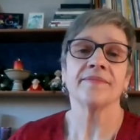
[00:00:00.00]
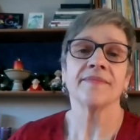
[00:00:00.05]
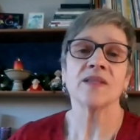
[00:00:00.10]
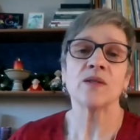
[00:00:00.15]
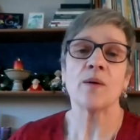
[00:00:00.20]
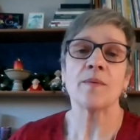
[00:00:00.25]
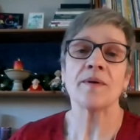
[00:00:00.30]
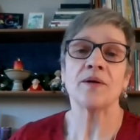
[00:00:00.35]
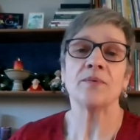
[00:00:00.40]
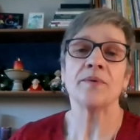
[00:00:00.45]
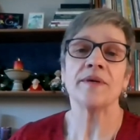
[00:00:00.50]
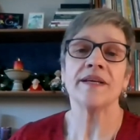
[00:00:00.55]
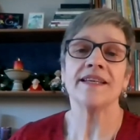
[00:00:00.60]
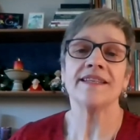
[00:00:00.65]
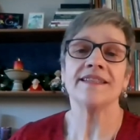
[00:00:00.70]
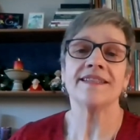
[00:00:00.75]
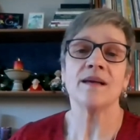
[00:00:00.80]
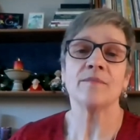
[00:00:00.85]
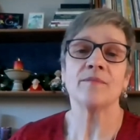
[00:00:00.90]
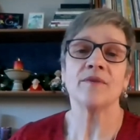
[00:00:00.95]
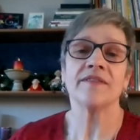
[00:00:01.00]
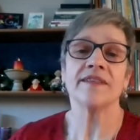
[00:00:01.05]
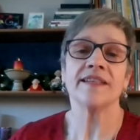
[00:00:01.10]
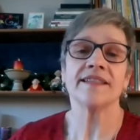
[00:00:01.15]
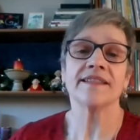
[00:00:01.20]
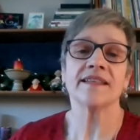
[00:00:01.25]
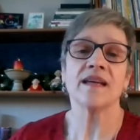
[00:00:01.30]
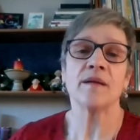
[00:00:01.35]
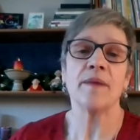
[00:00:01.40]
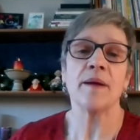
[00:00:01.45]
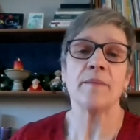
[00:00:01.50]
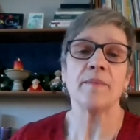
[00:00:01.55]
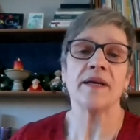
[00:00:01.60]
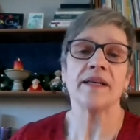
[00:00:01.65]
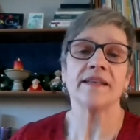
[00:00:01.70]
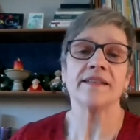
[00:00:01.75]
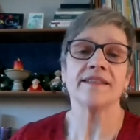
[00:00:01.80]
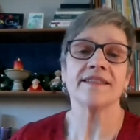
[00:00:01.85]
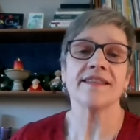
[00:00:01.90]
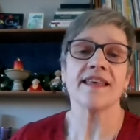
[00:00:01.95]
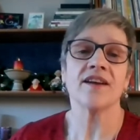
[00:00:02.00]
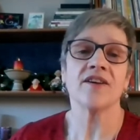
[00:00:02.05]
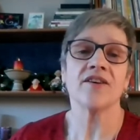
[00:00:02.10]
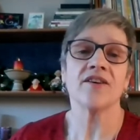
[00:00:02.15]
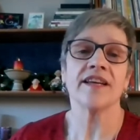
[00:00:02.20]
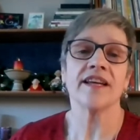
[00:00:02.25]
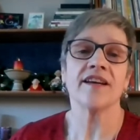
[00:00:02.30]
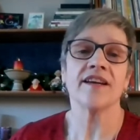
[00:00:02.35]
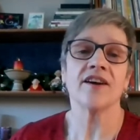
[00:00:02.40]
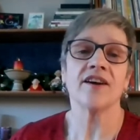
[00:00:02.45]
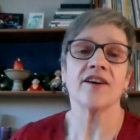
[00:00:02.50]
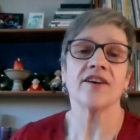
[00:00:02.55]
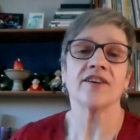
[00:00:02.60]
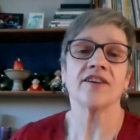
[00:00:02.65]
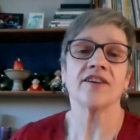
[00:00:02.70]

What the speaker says: So I'm going to read some of these commitments that are here.